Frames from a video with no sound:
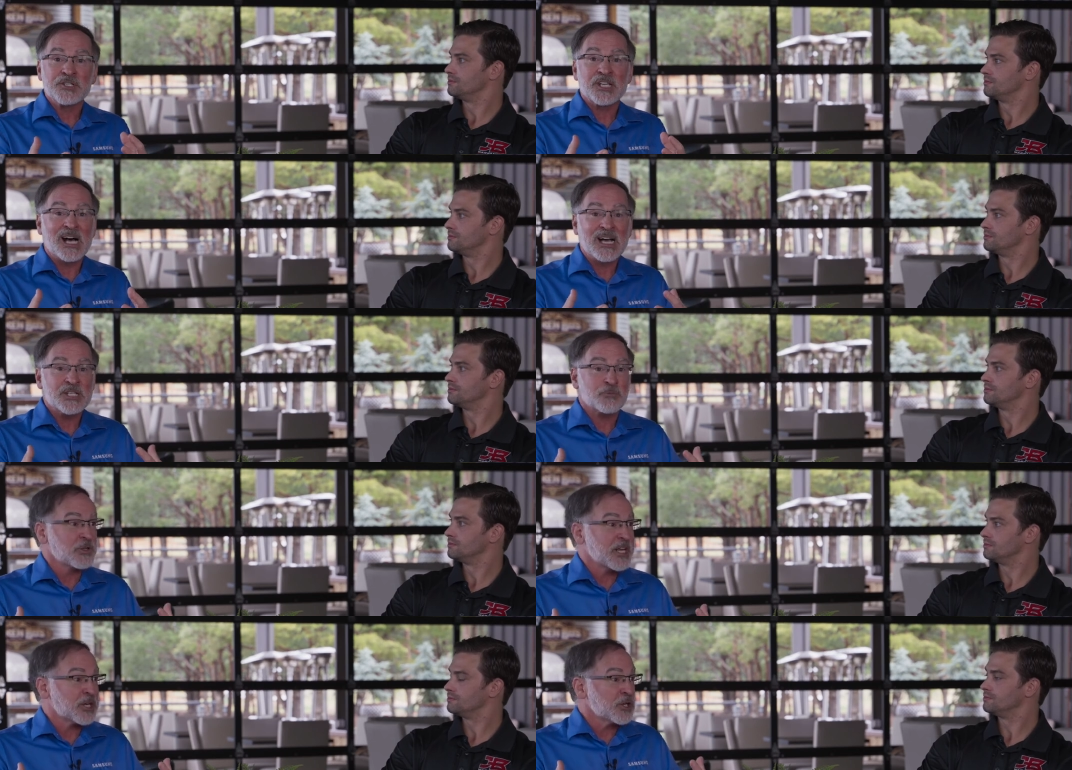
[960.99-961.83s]
Speaker 1: size
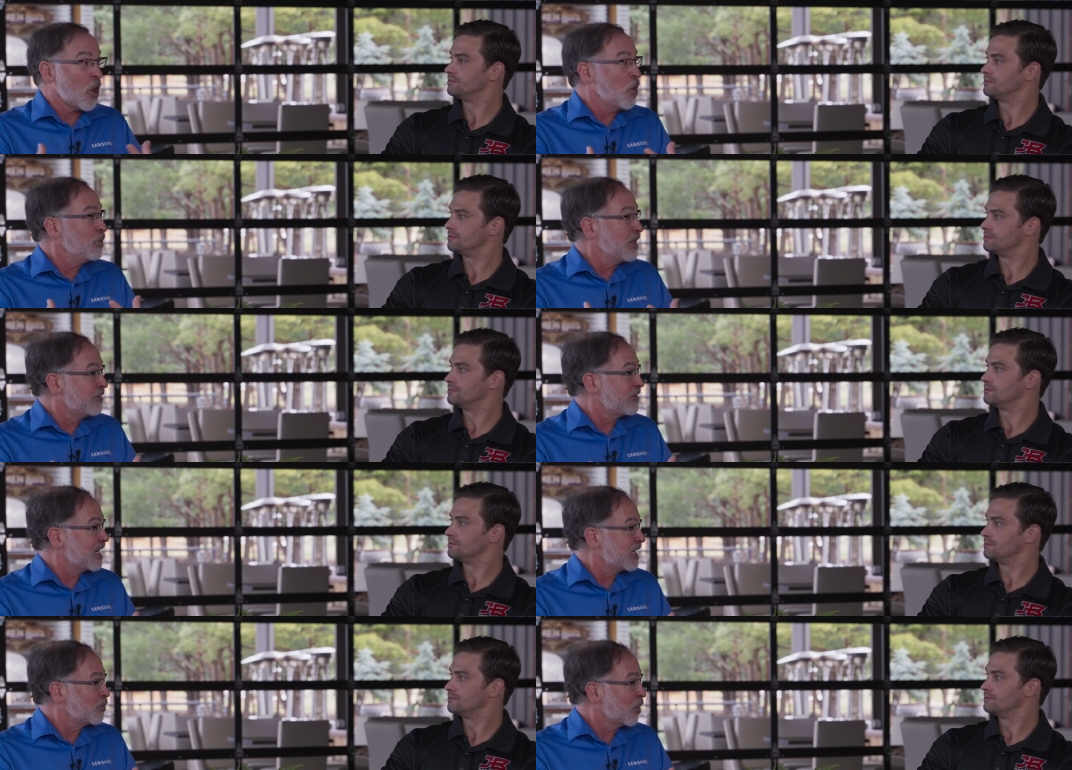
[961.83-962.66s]
where they could only
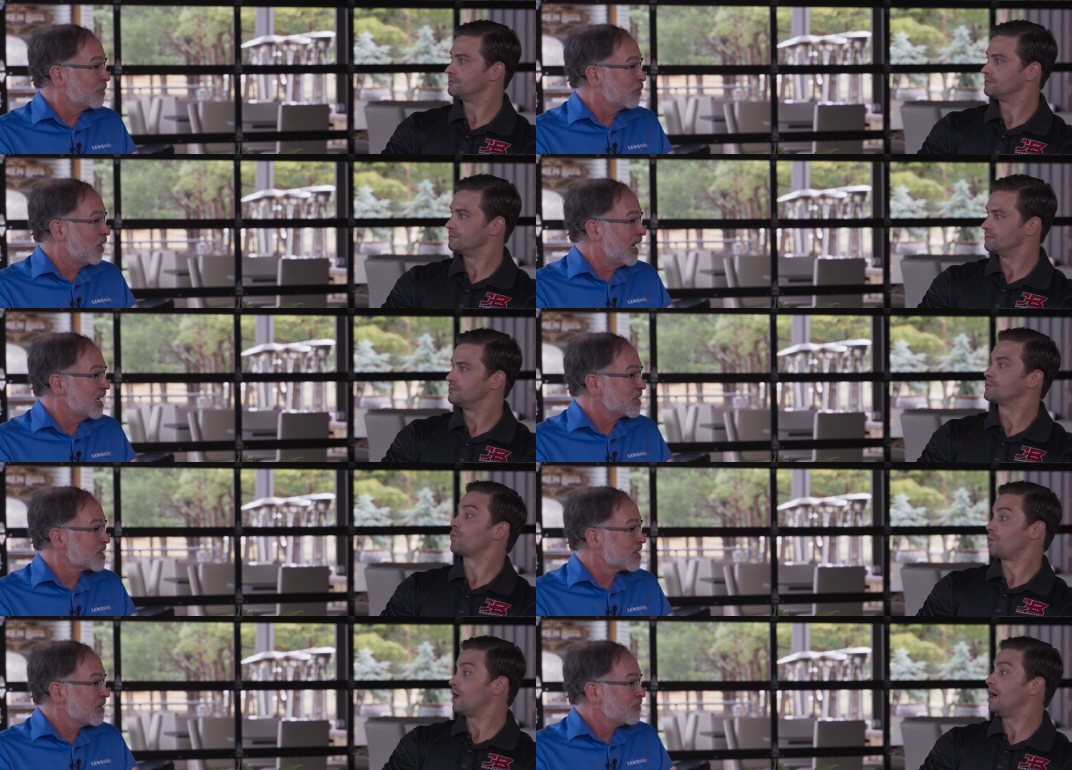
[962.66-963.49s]
fit in one
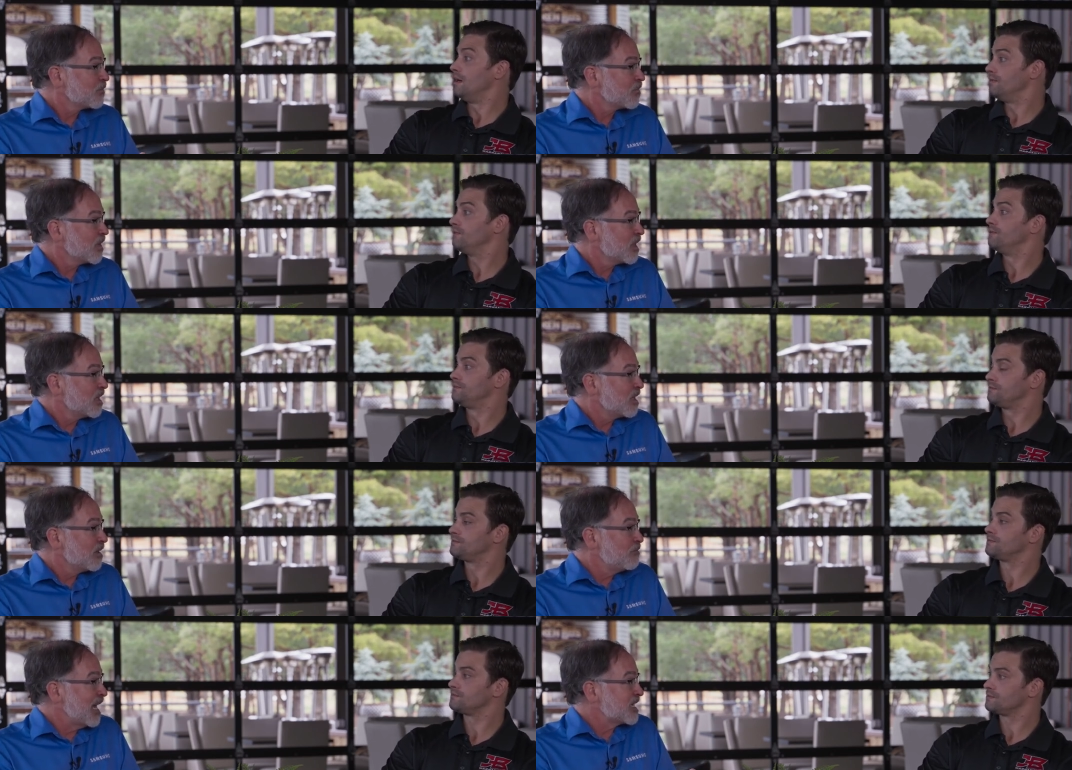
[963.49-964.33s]
place right.
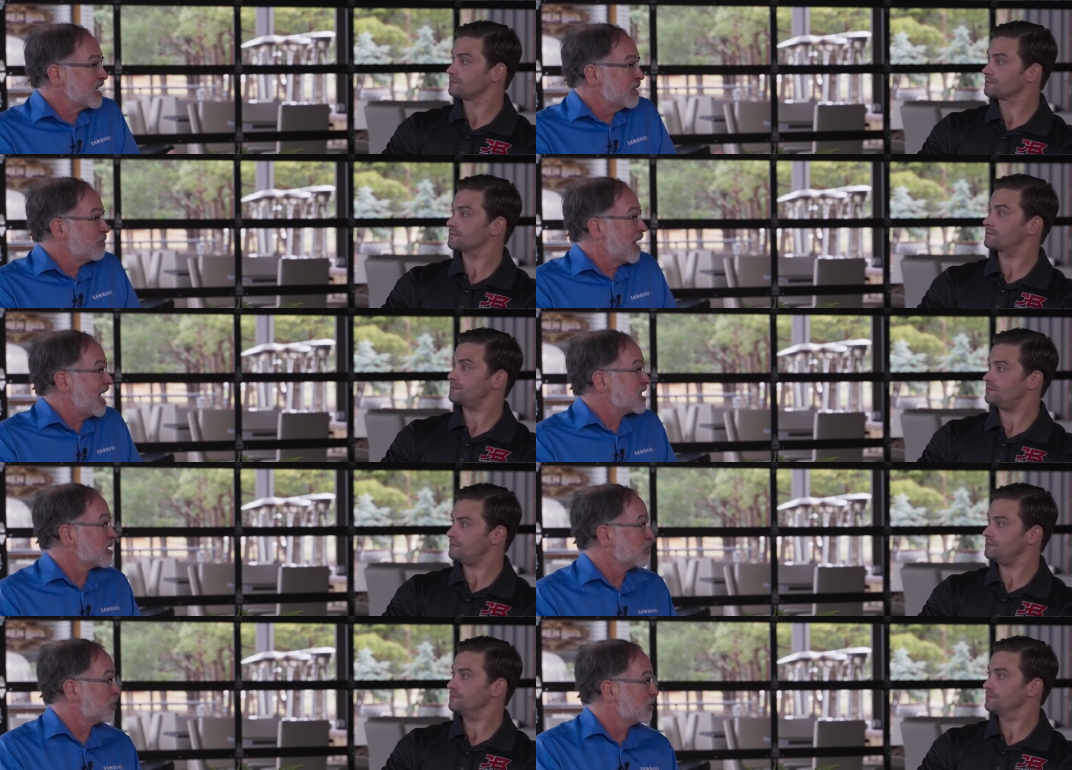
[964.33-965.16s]
makes it
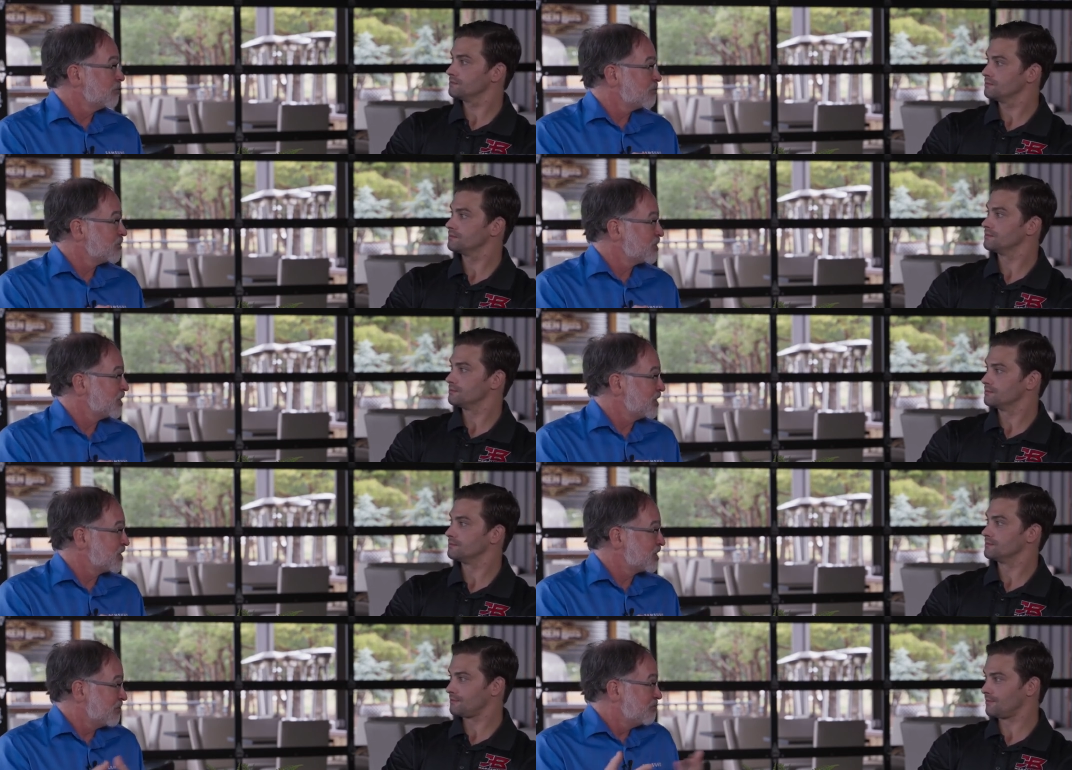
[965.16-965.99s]
impossible
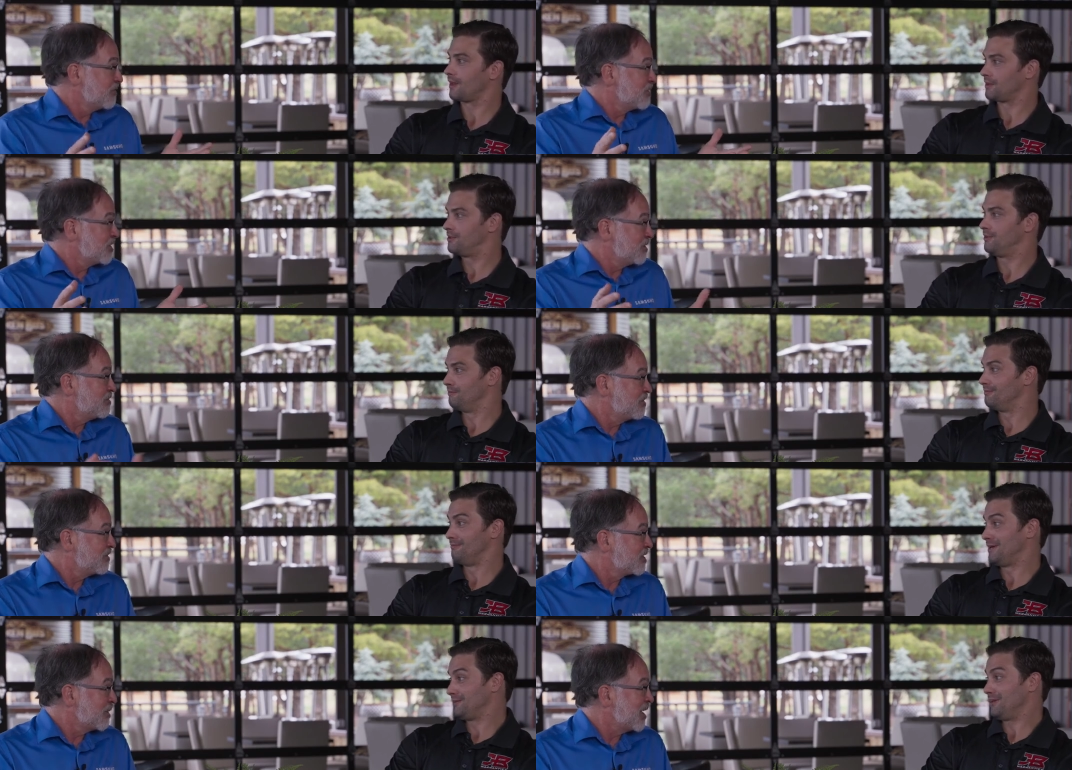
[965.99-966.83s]
to, to
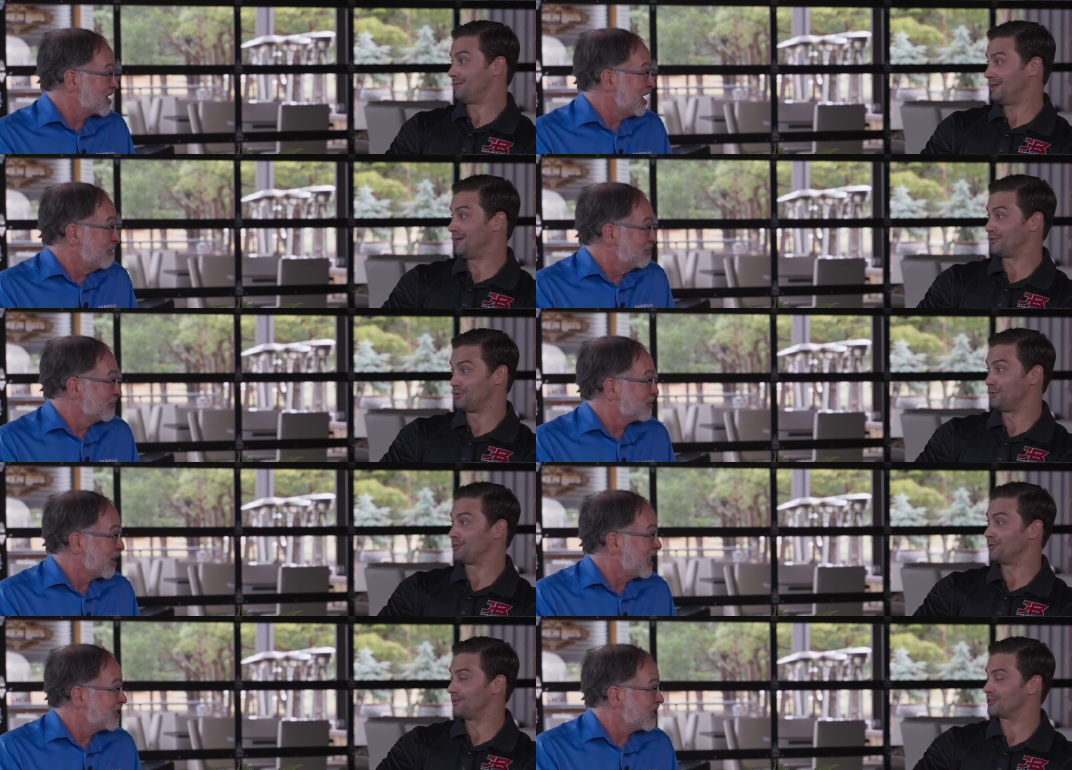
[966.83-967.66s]
to mess up,
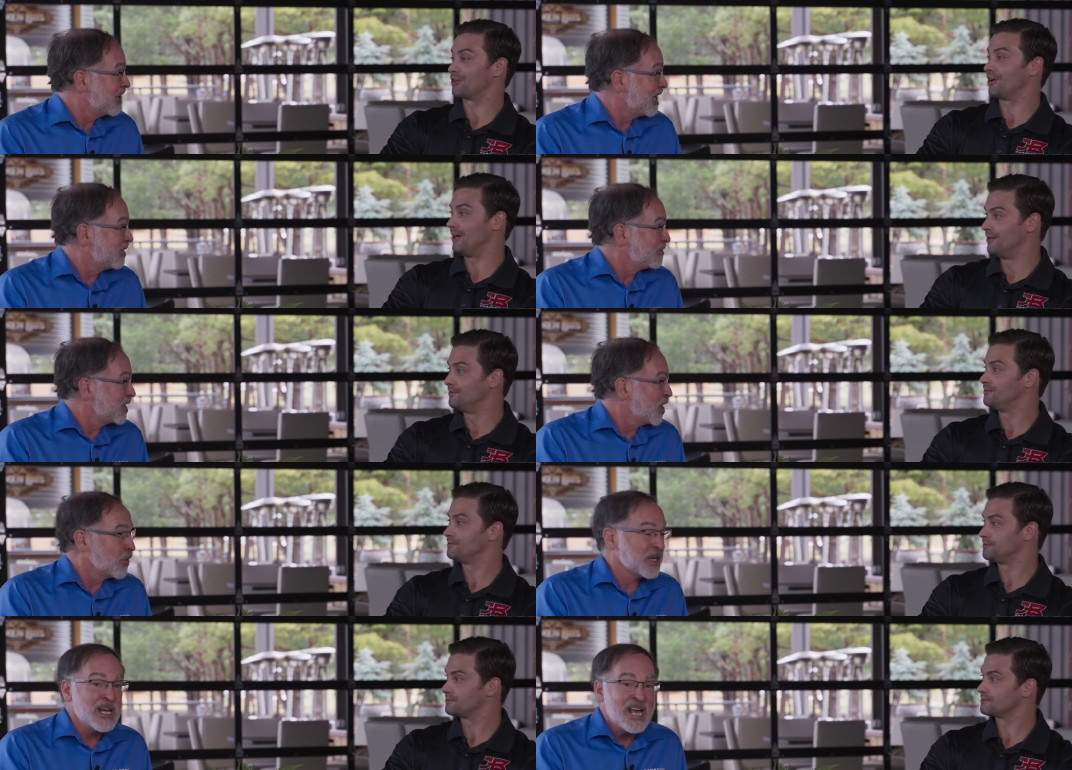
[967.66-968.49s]
right? Um, you
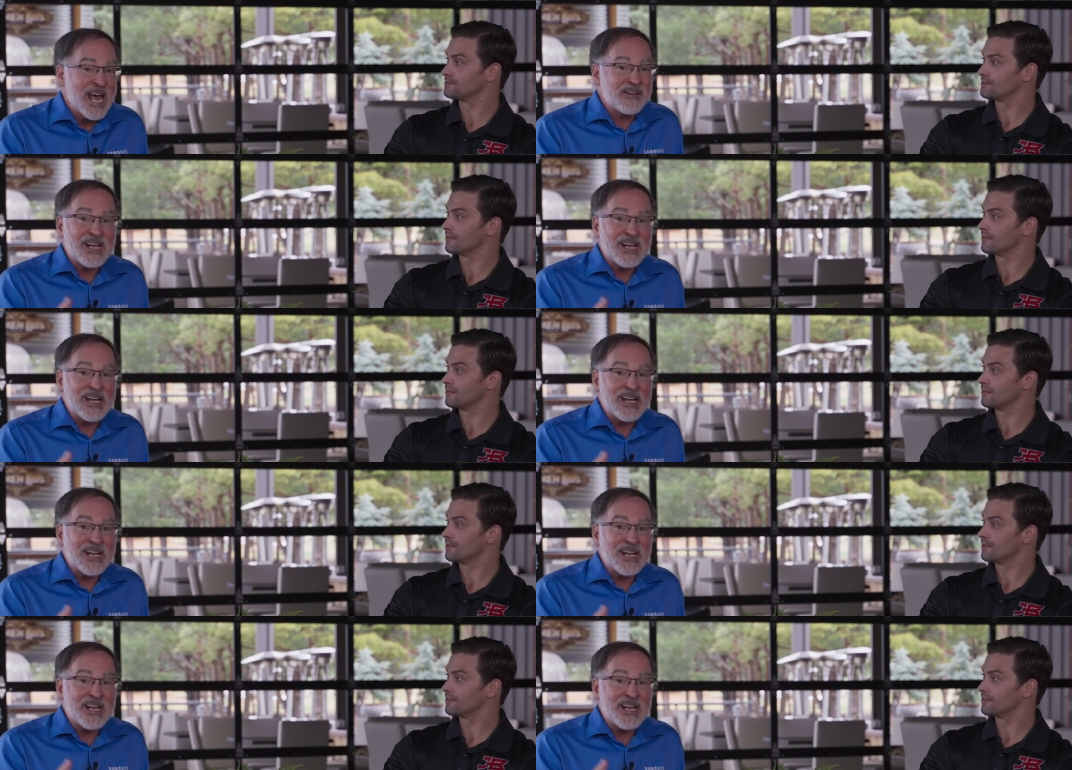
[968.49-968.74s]
know, and, and